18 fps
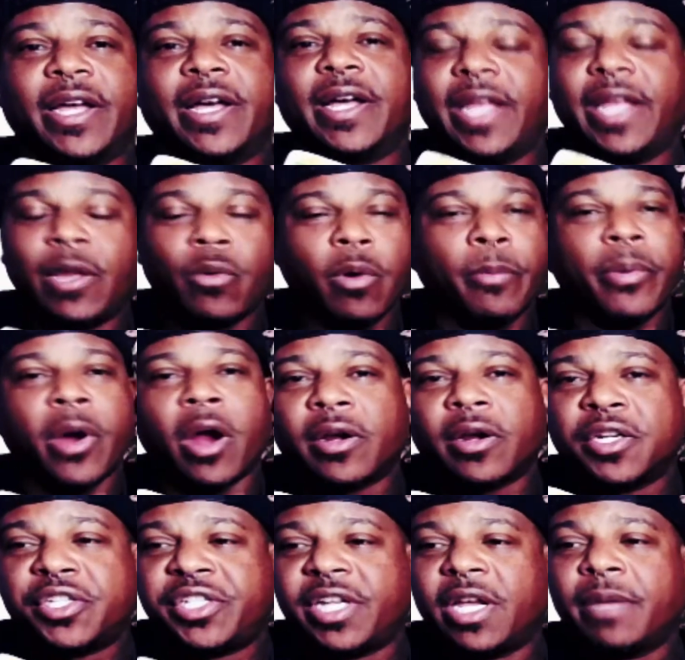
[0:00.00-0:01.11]
equal
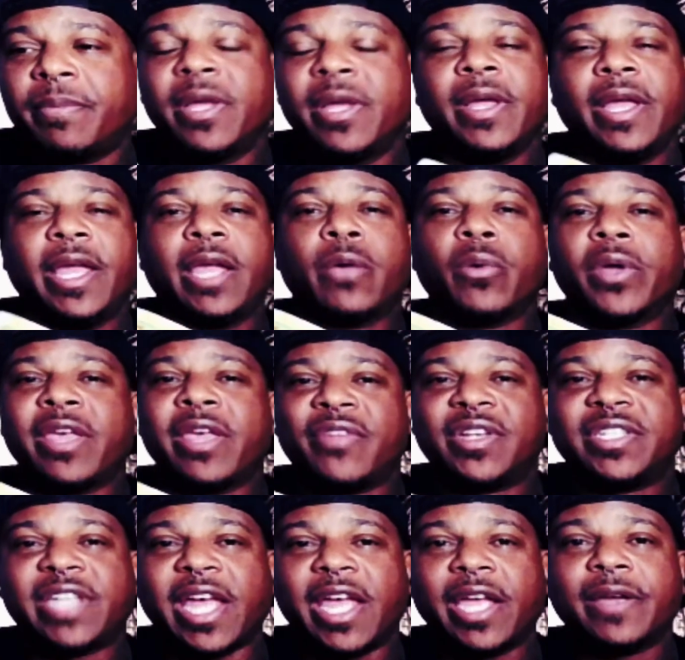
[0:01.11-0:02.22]
partnership, equal give and
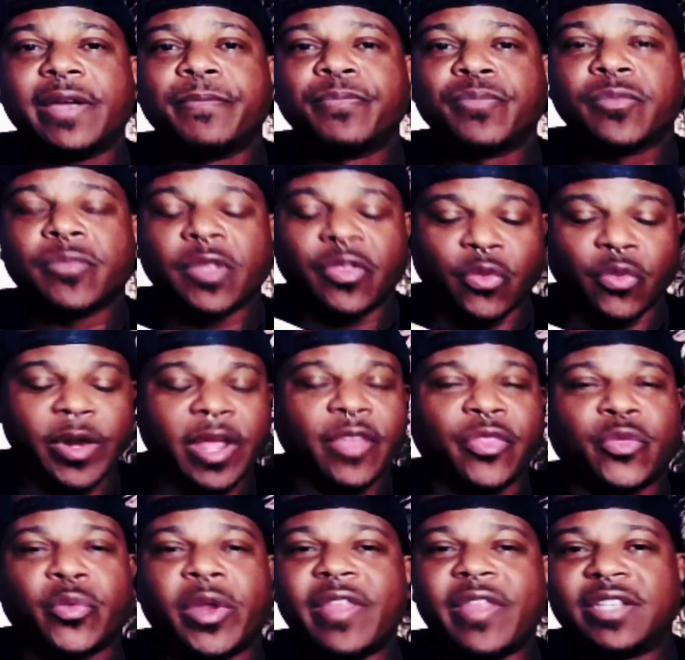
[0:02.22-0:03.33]
take. Three and
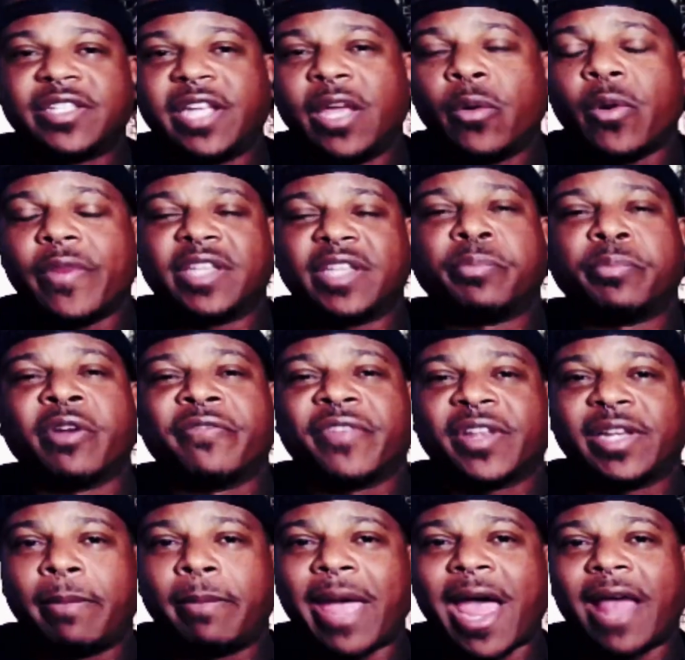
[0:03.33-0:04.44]
three, that's equal, that's
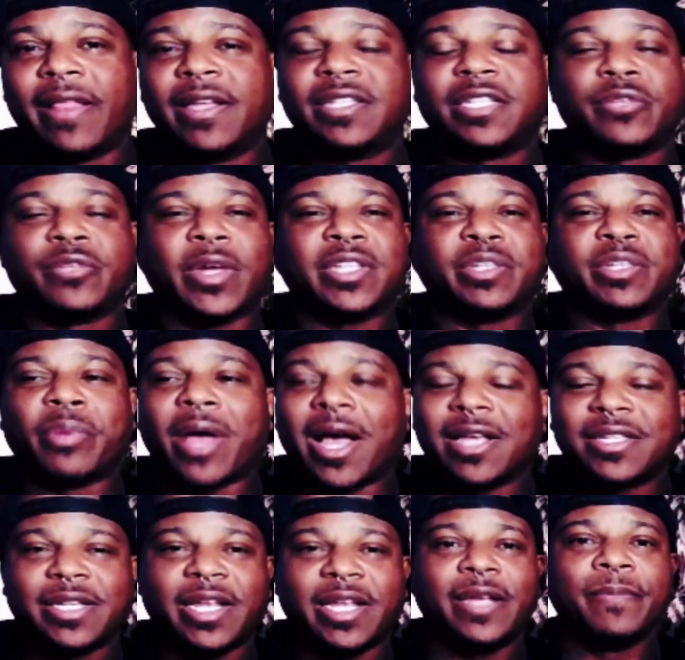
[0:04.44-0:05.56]
perfectly balanced, it's
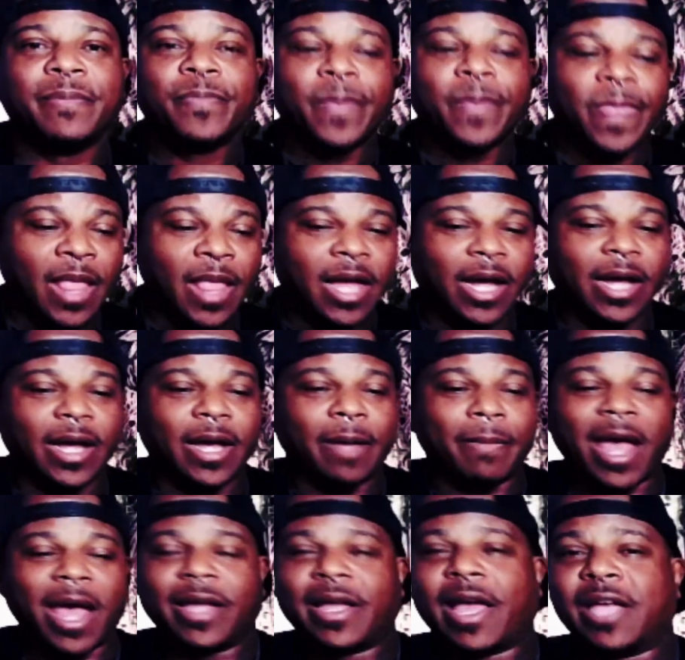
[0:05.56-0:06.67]
reciprocity.
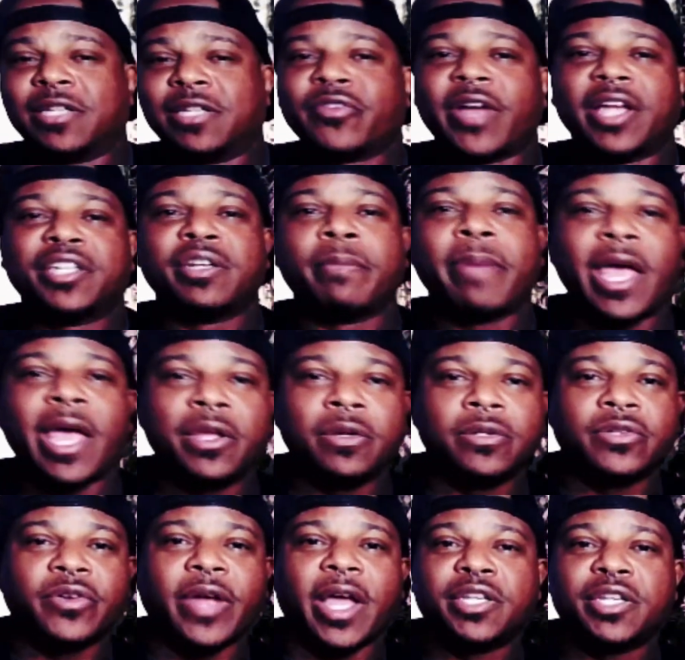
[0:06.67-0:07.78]
I scratch your back, you
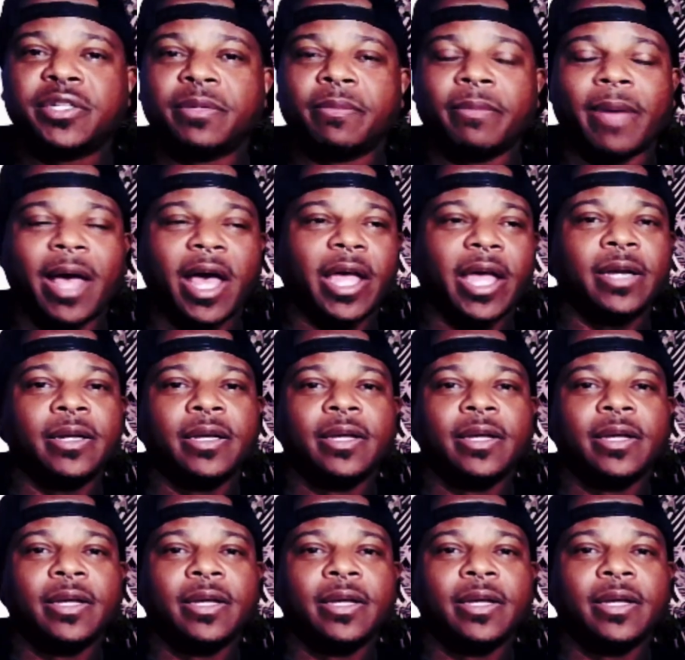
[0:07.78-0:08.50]
scratch mine.